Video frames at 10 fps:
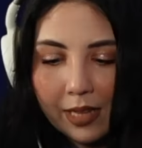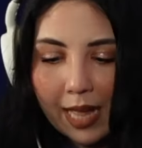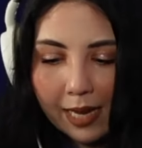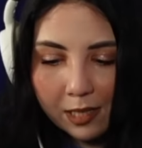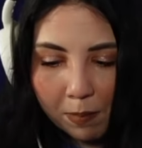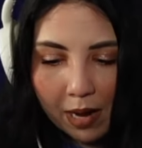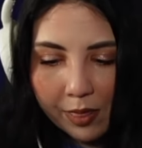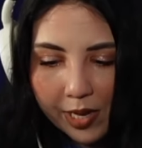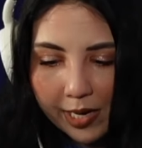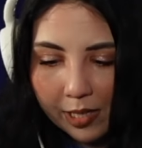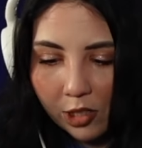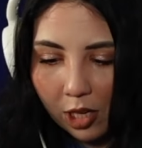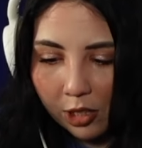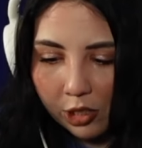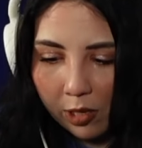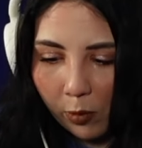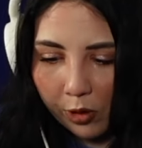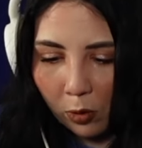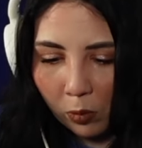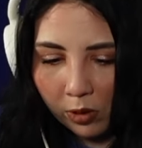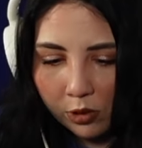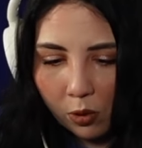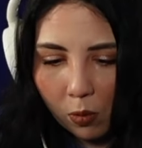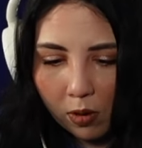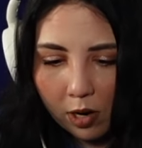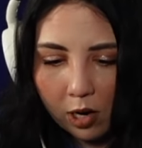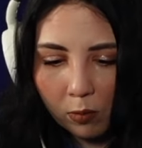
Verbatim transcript: Last month, in conjunction with her world tour,